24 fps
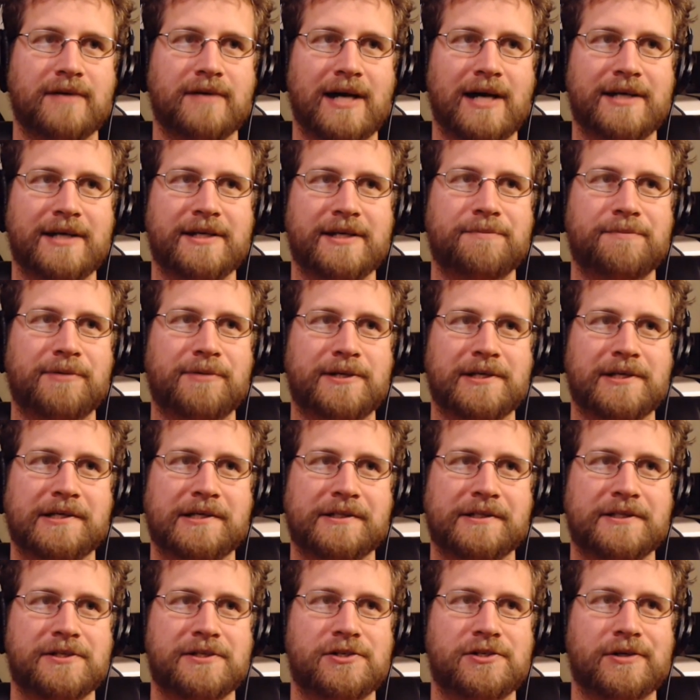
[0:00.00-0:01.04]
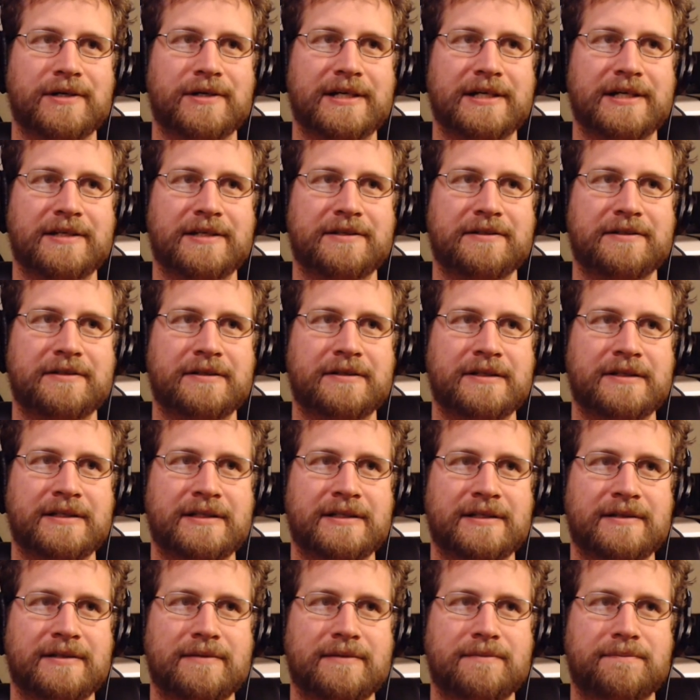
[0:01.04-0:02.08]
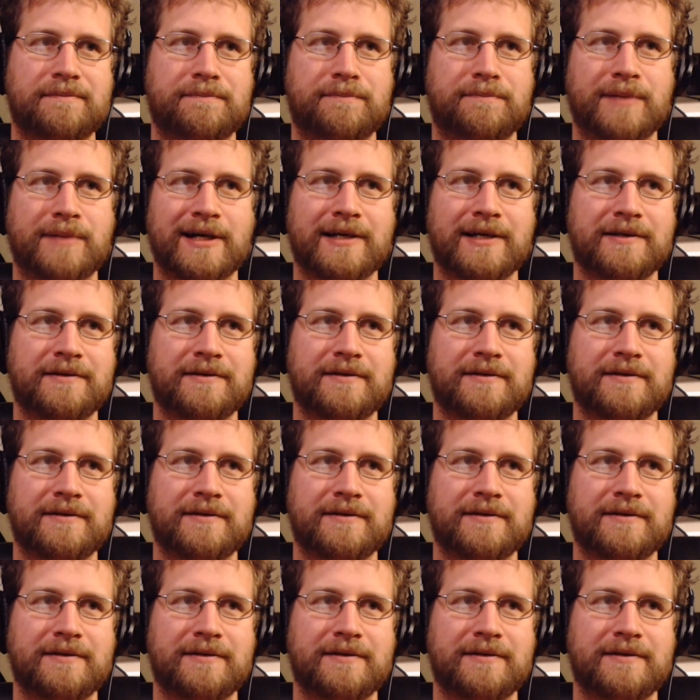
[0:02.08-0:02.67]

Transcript: I didn't particularly enjoy it, but